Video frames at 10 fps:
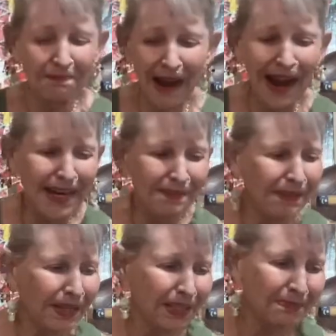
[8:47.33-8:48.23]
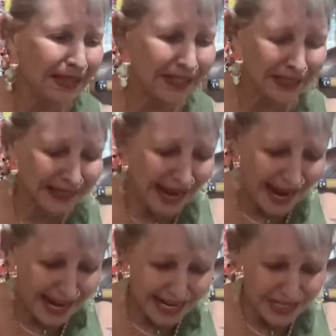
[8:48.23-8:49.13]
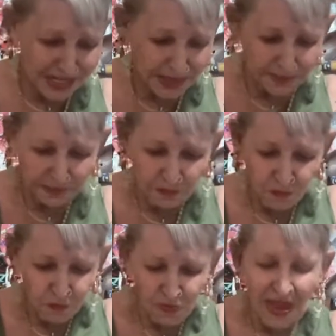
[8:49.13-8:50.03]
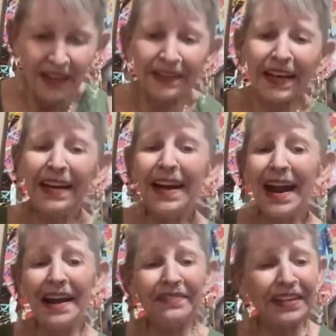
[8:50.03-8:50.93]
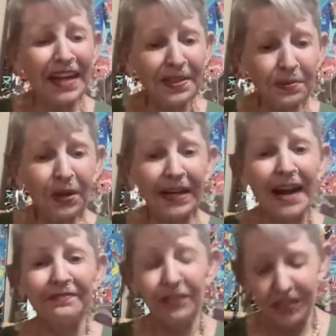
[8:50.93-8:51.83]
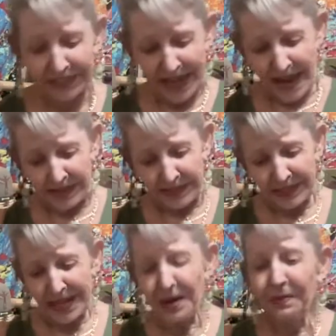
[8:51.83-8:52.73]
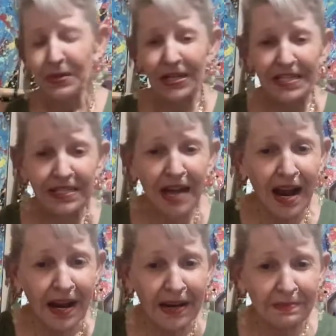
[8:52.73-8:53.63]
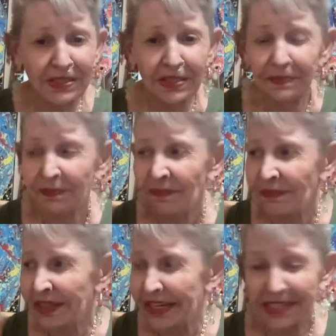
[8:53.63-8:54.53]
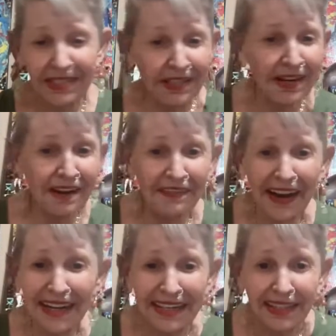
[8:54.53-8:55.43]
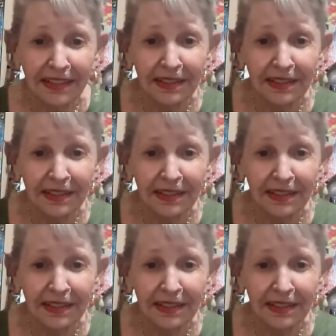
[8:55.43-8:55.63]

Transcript: by a millimeter gauge. Then I have another one I've looked at numerous times. It's in Hawaii.